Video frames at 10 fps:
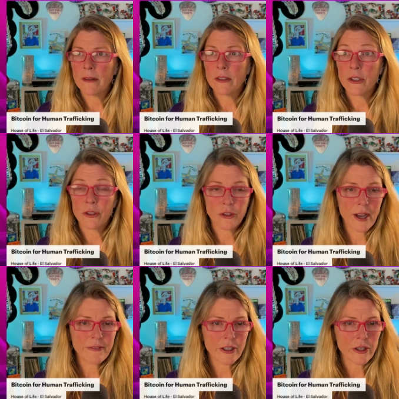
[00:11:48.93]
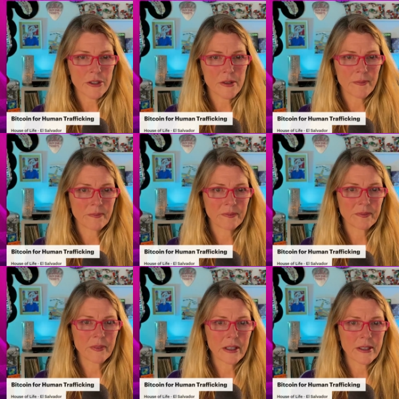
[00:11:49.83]
to the traffickers
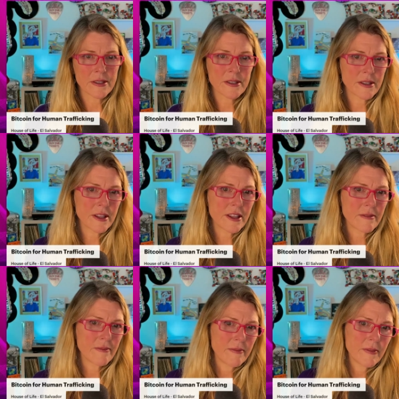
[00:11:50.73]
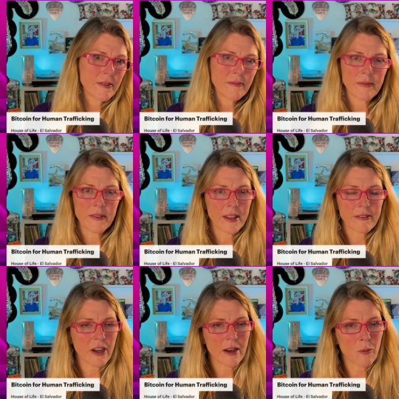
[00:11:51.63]
because they've
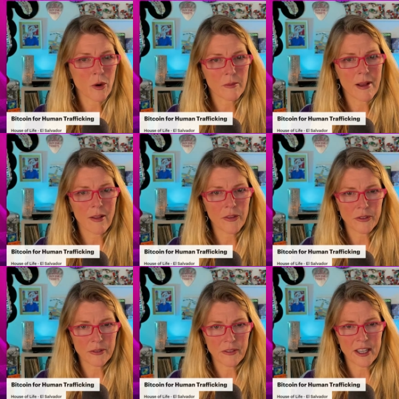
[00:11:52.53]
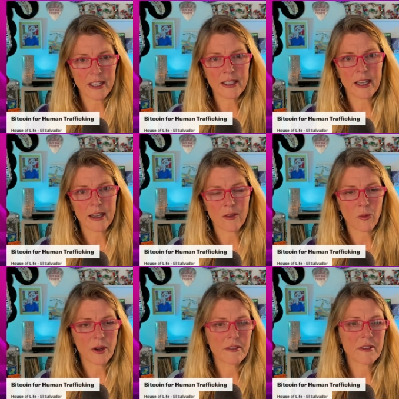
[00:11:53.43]
got more mouths to feed and
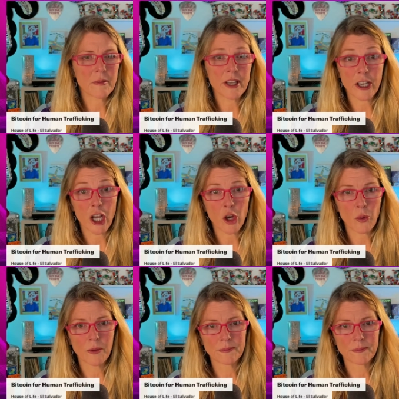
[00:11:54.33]
one of them can go.